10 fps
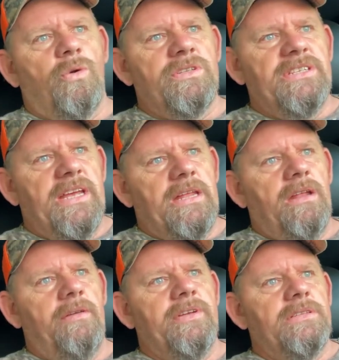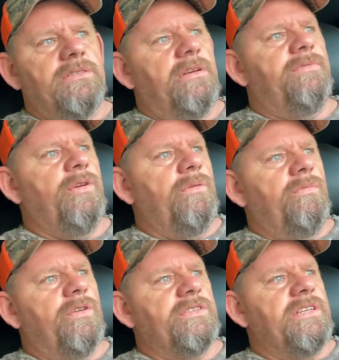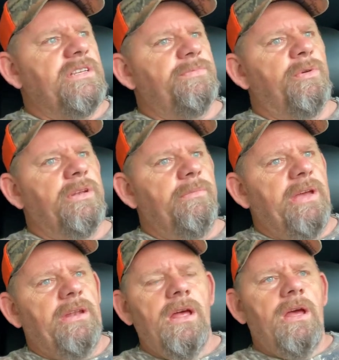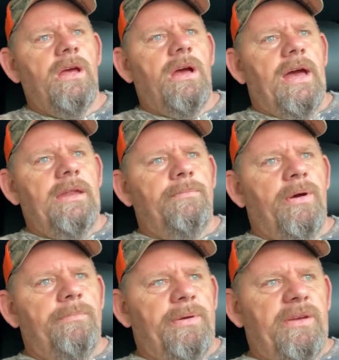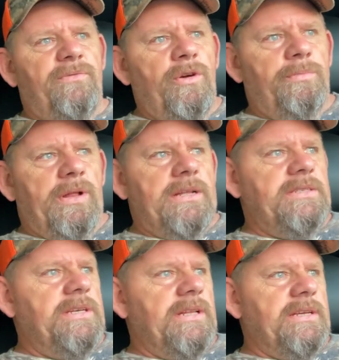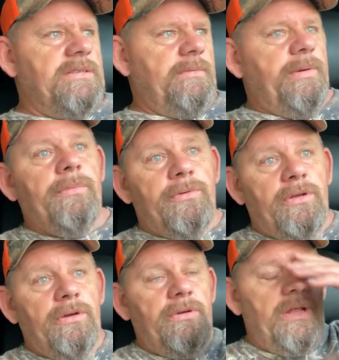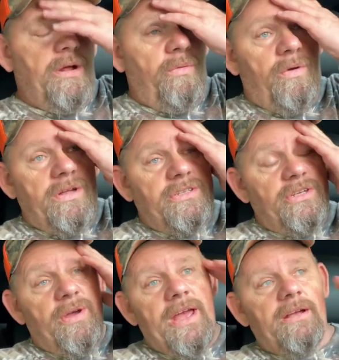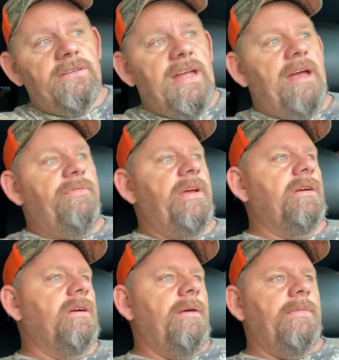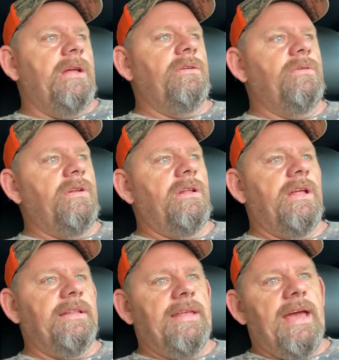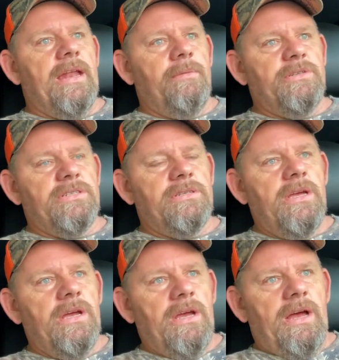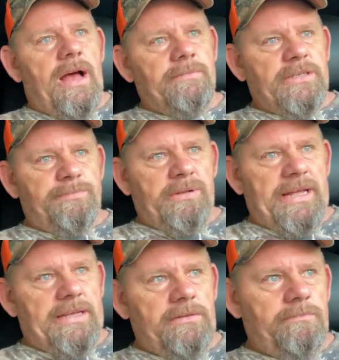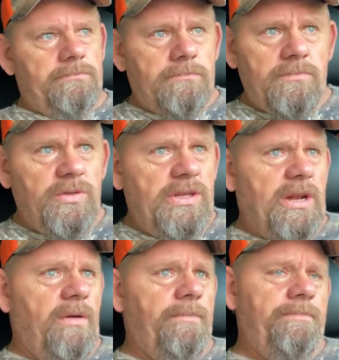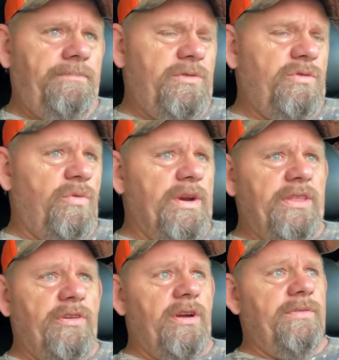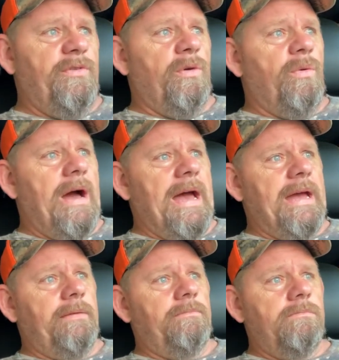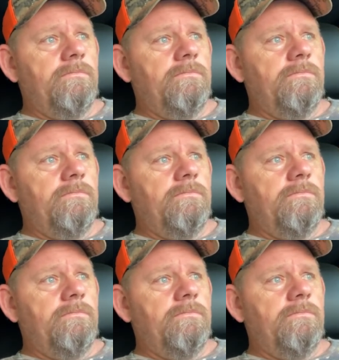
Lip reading: towards the end of it. So if you want to see us putting them in, I didn't put big food plots in like some people do. 1, 2 acres, half acre. I'm not doing nothing like that. I'm just planting 20, 30 foot wide,